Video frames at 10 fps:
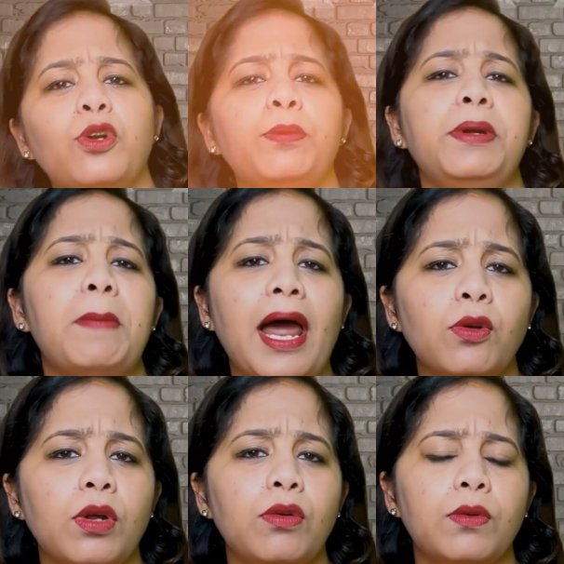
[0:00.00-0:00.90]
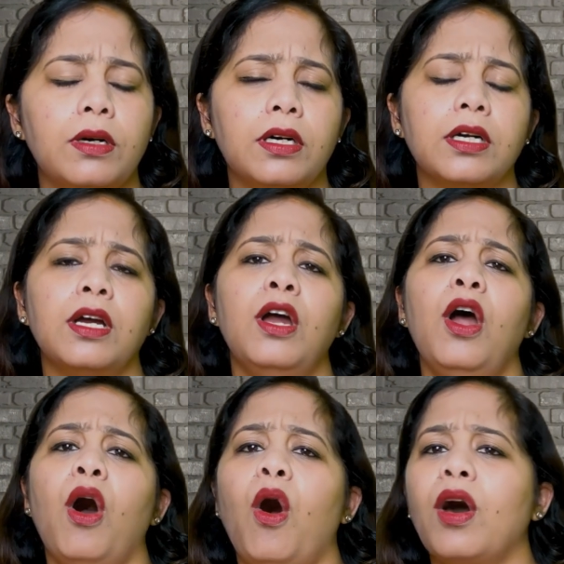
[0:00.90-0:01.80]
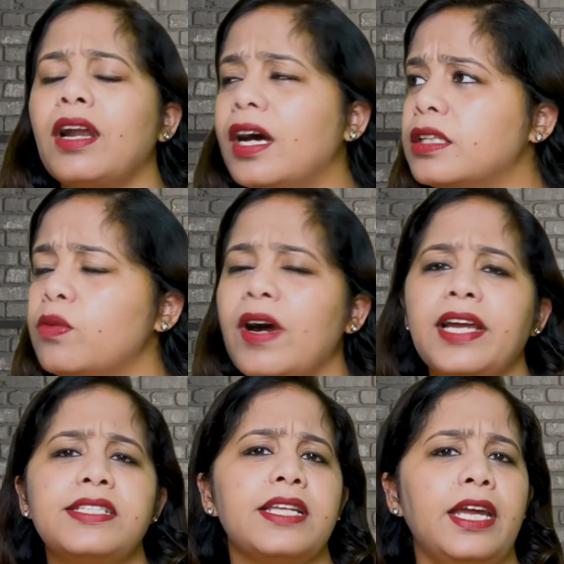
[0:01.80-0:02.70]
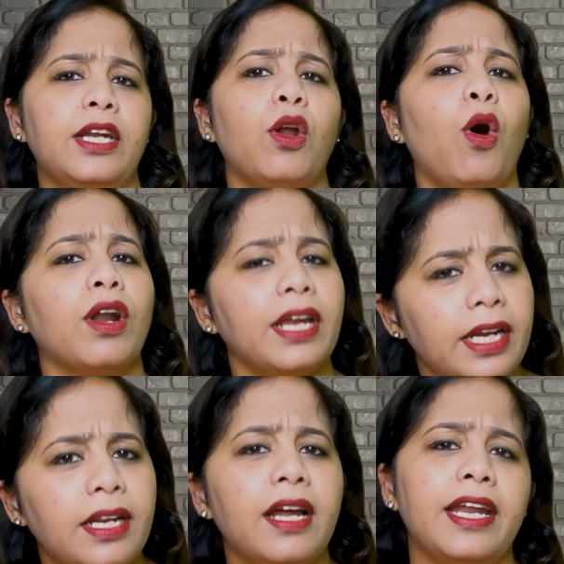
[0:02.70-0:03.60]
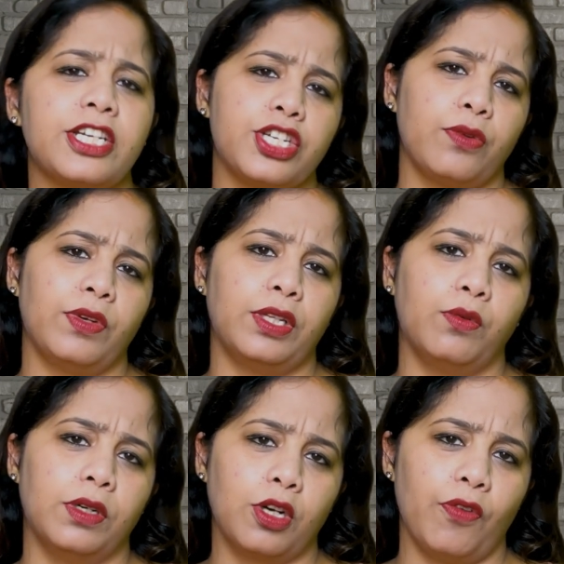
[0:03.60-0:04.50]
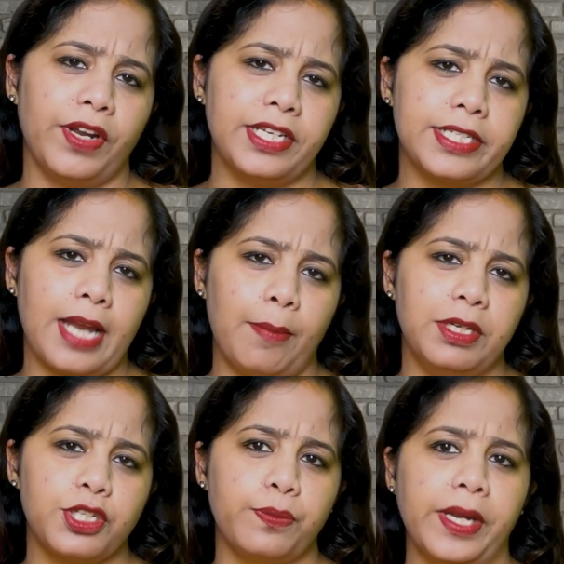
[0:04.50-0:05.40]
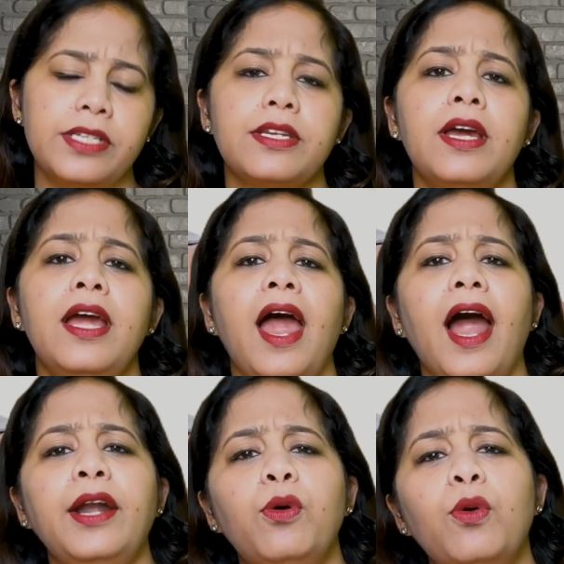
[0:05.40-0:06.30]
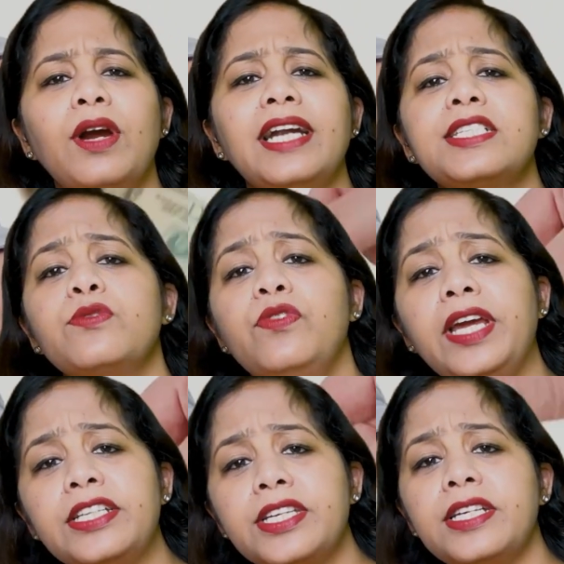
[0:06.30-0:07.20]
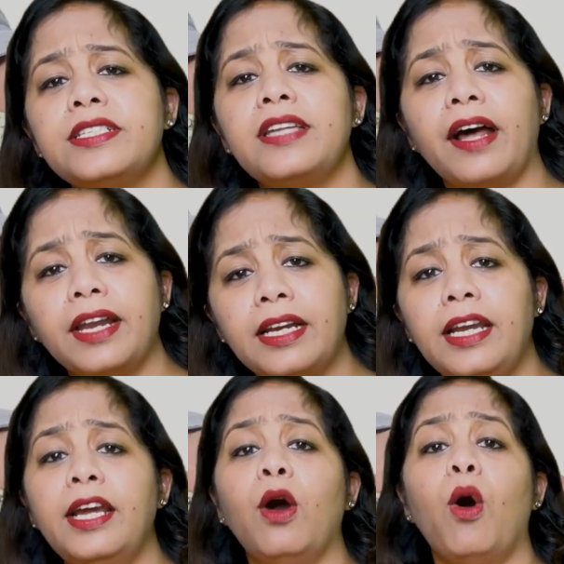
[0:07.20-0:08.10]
could be manual work or otherwise in connection with the work of an establishment, and who gets wages directly